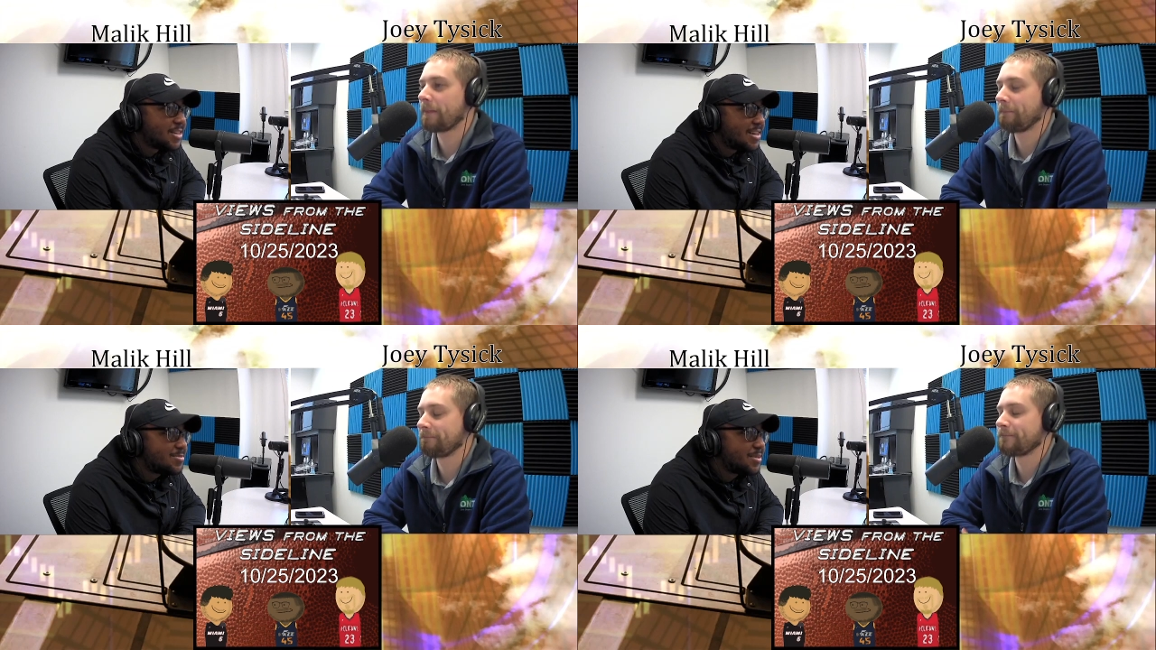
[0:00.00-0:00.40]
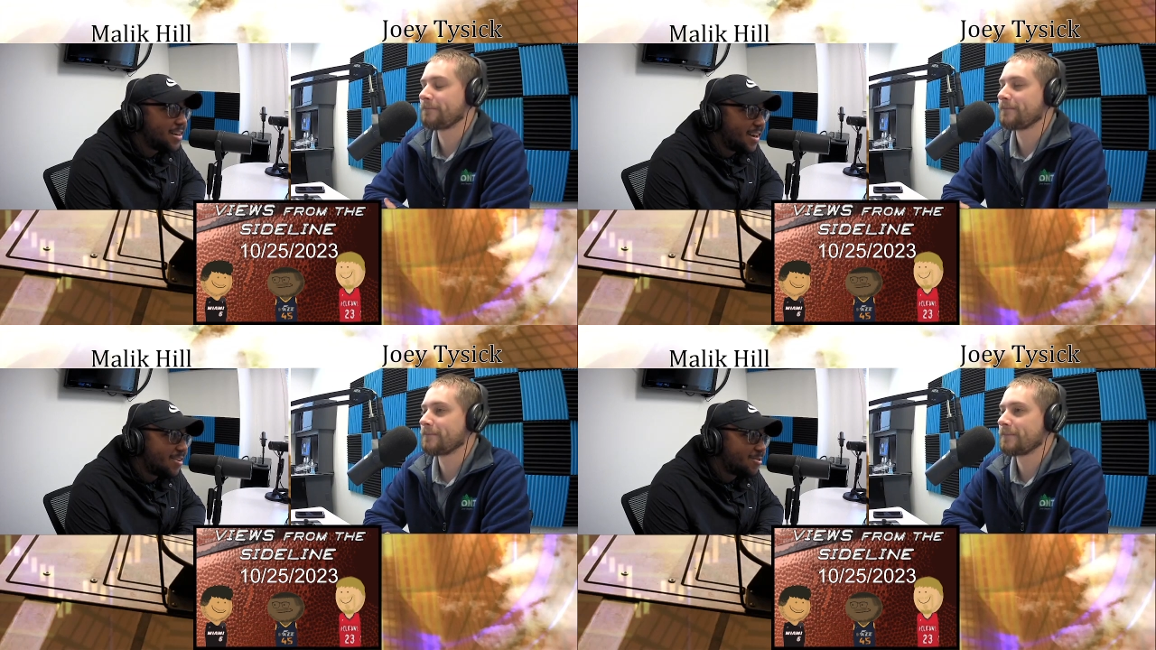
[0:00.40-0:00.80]
Speaker 1: Josh
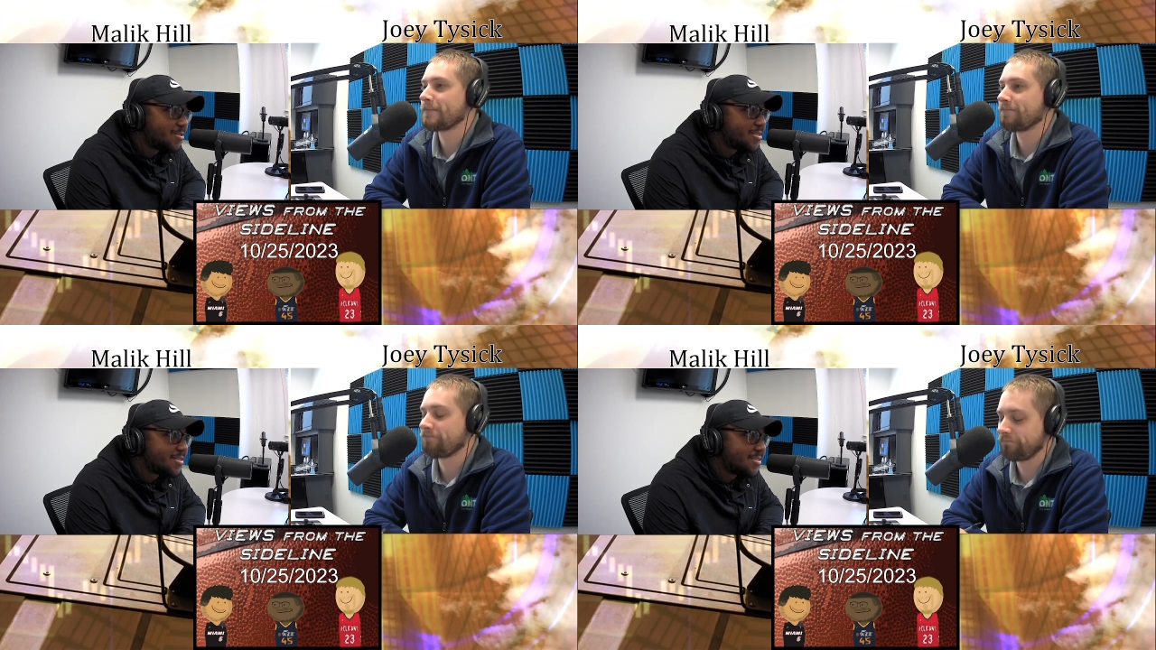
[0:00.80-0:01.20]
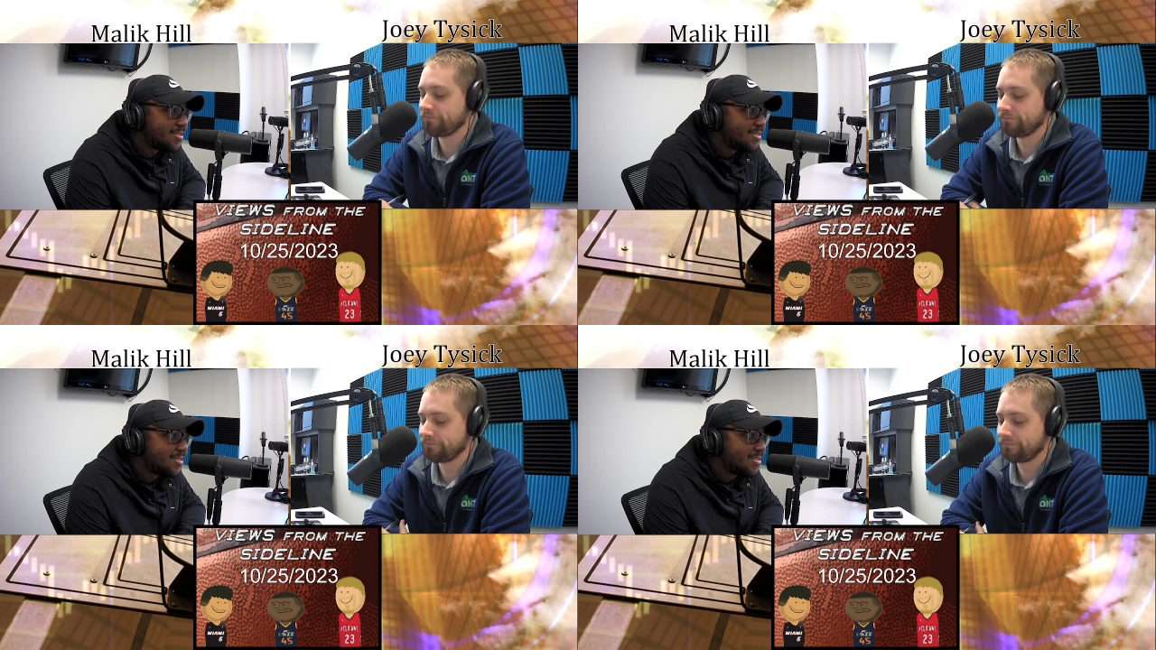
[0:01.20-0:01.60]
McDaniels
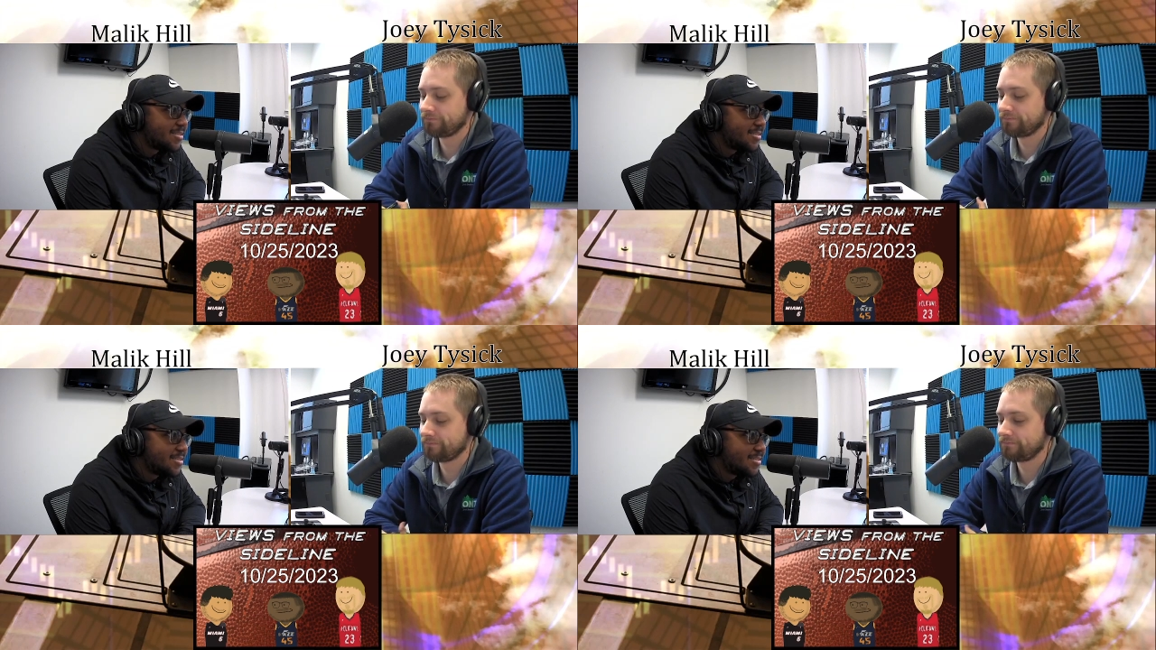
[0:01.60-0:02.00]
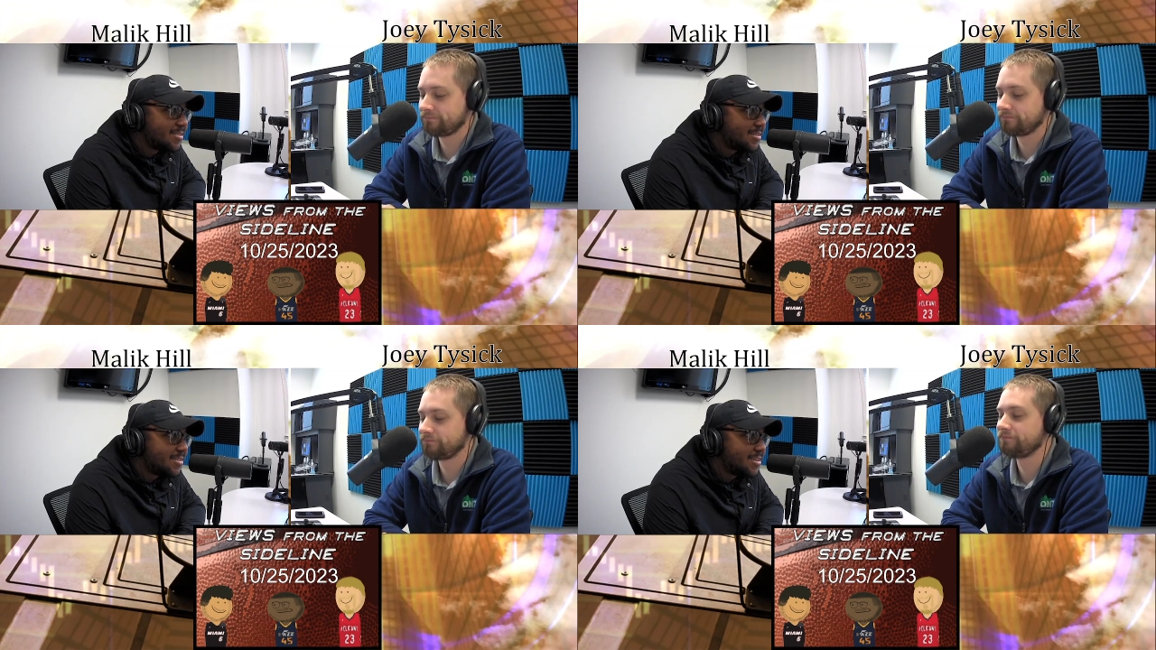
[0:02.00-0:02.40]

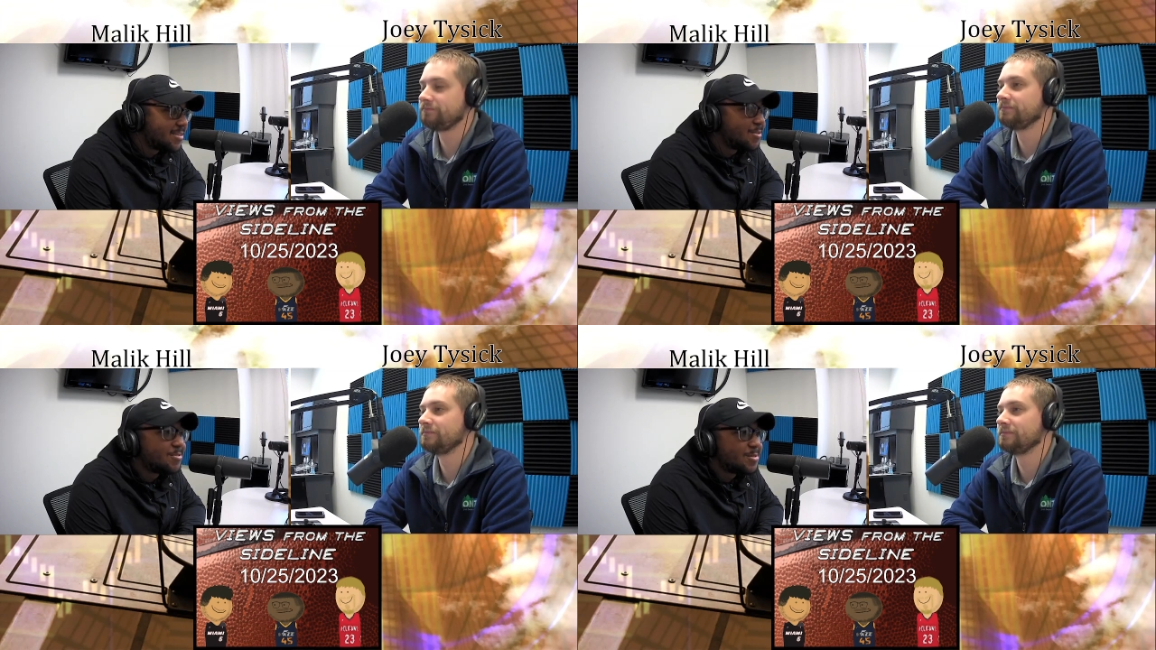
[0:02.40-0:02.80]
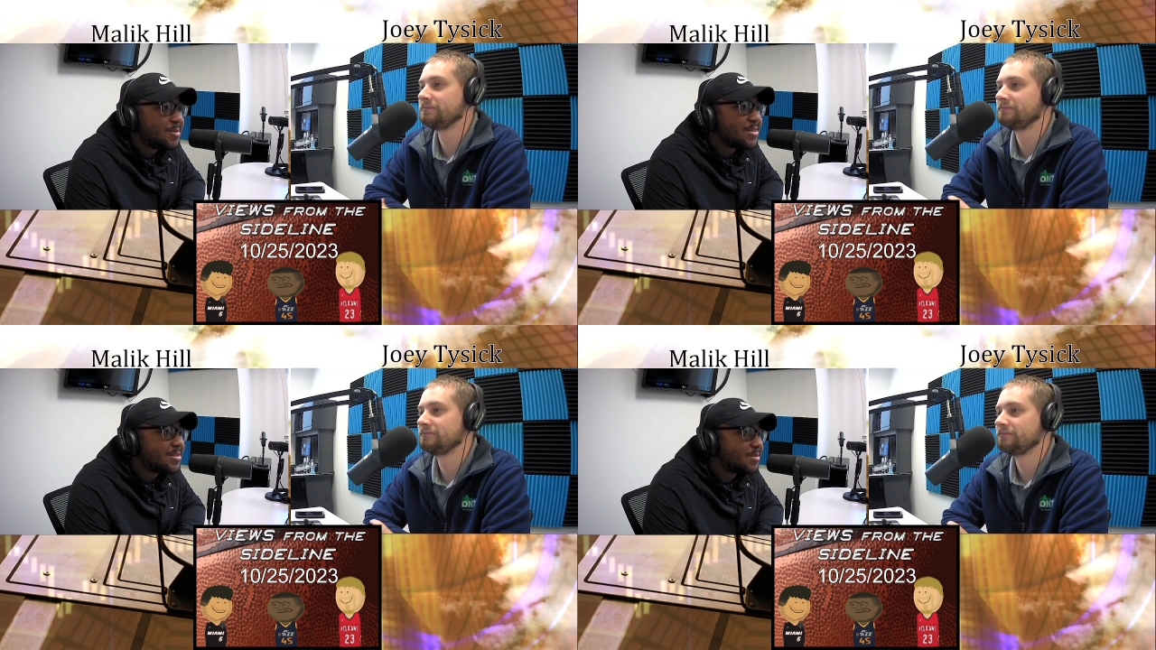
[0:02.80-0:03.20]
is going
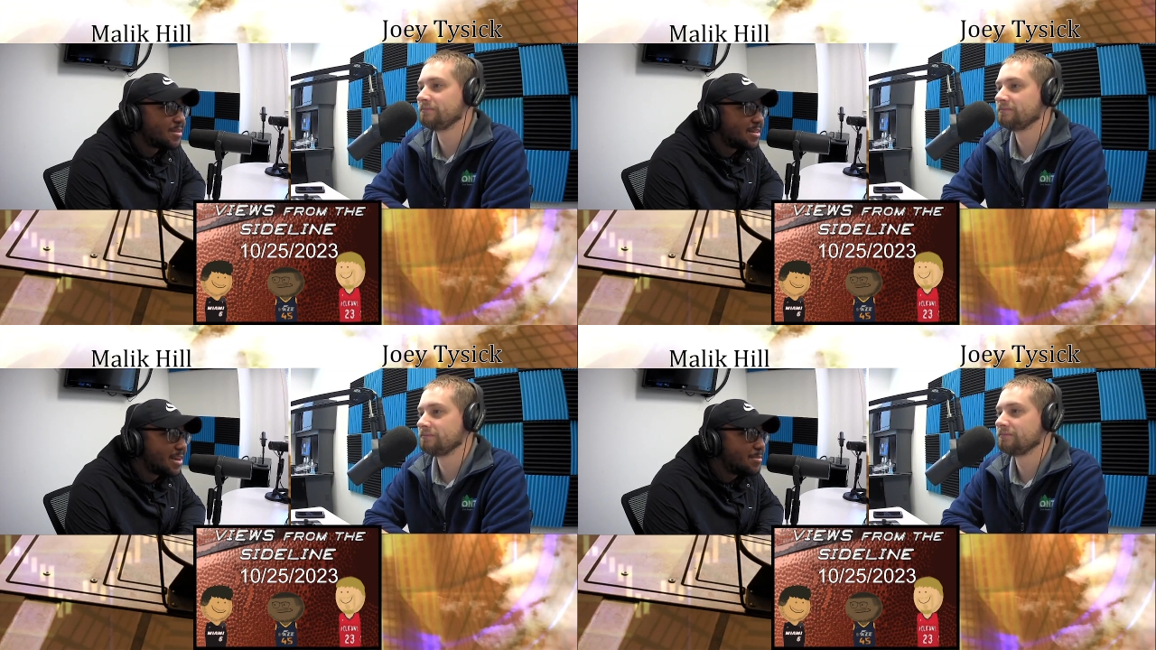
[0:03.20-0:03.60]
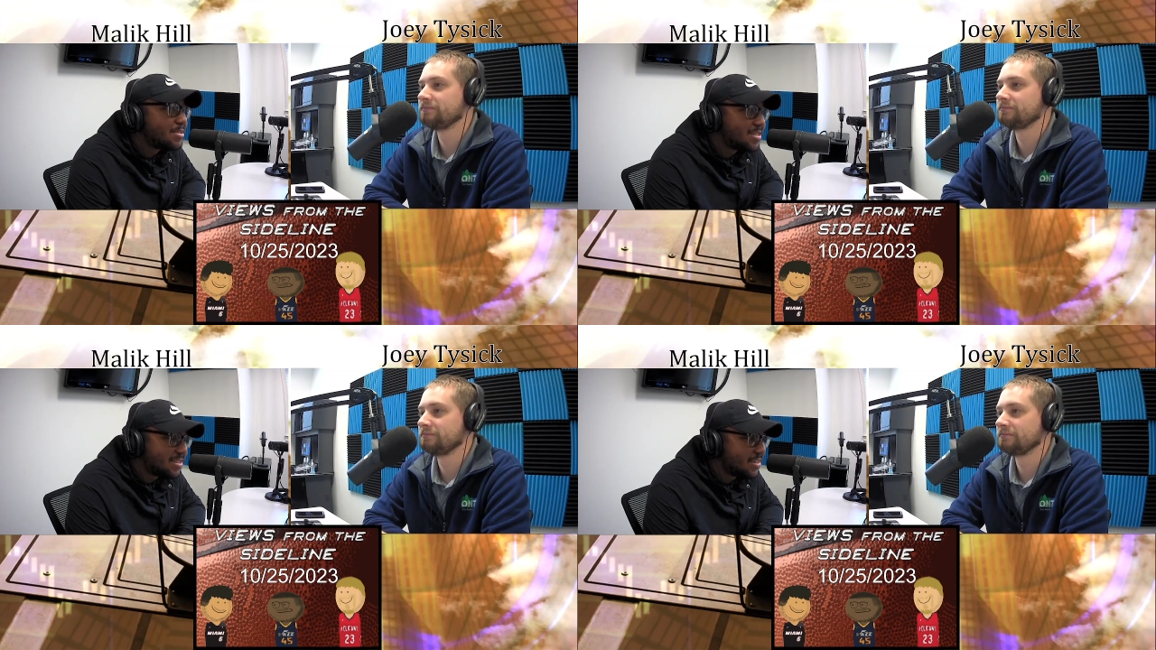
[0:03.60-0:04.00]
to make some of the
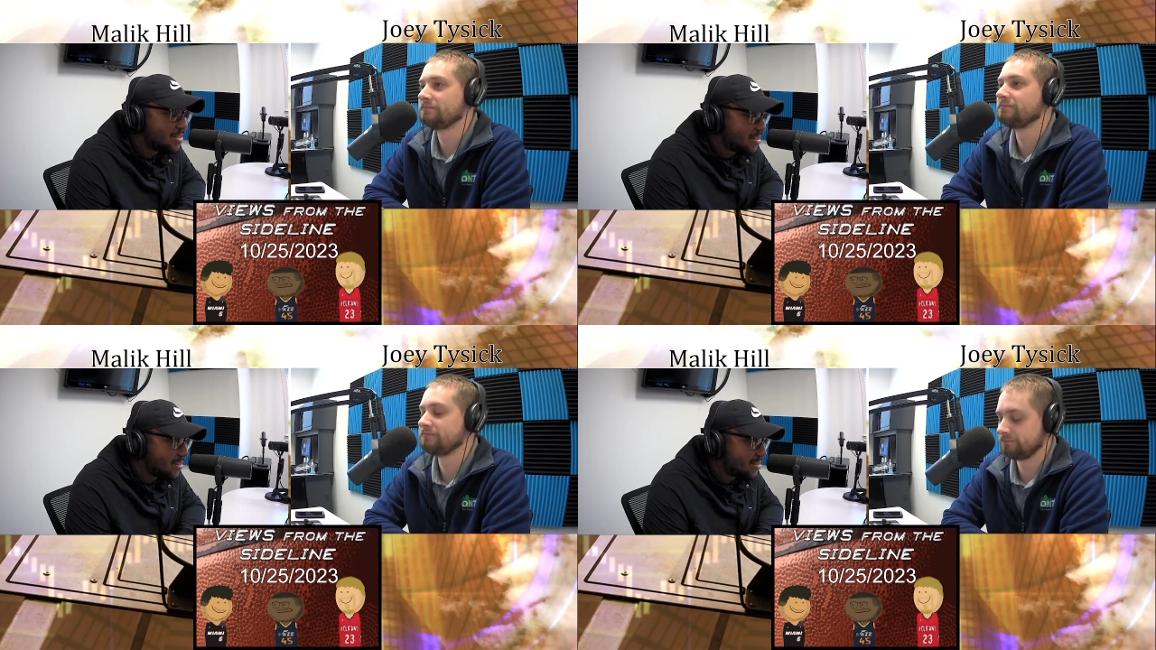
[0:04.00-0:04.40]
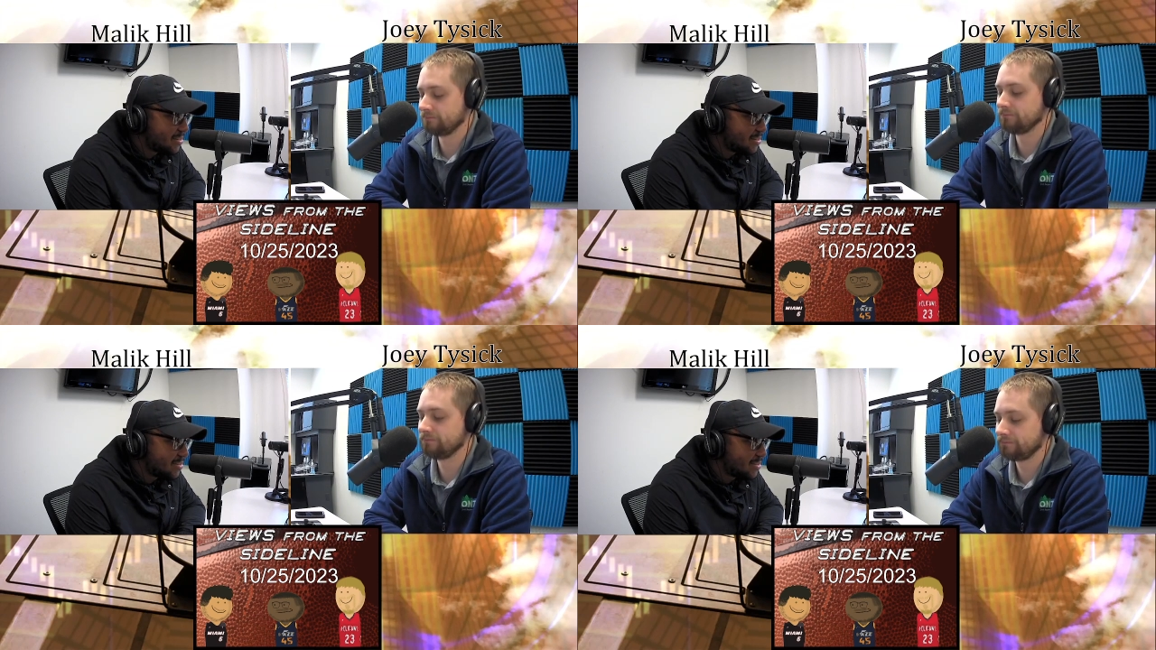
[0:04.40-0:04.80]
dumbest
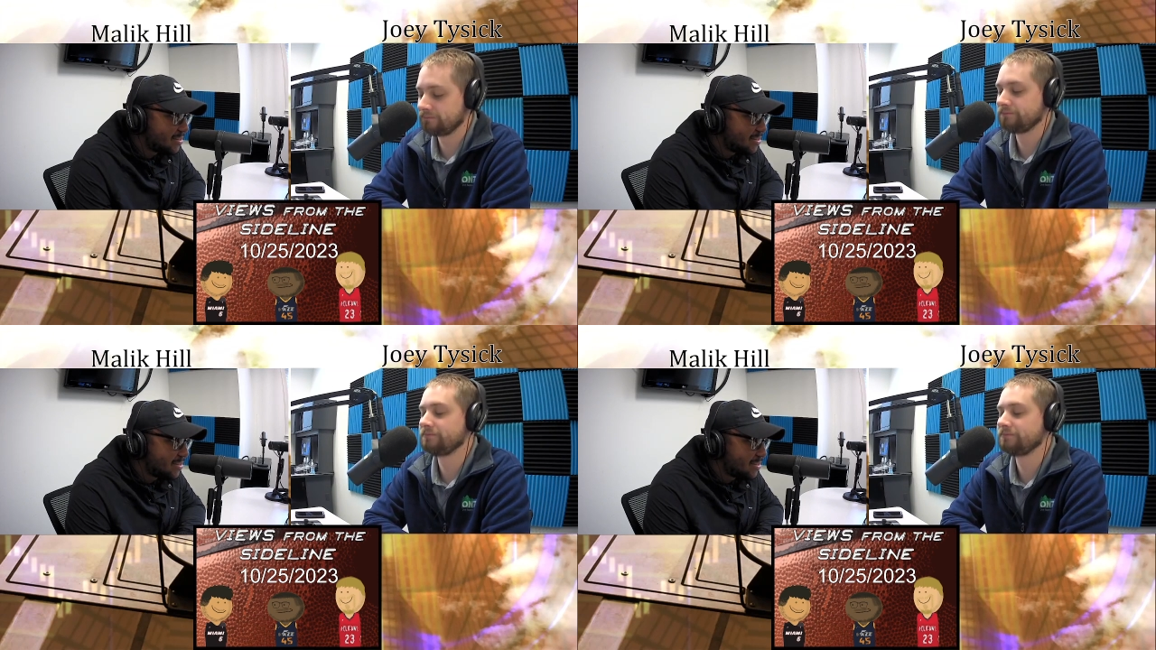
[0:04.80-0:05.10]
decisions mm-hmm.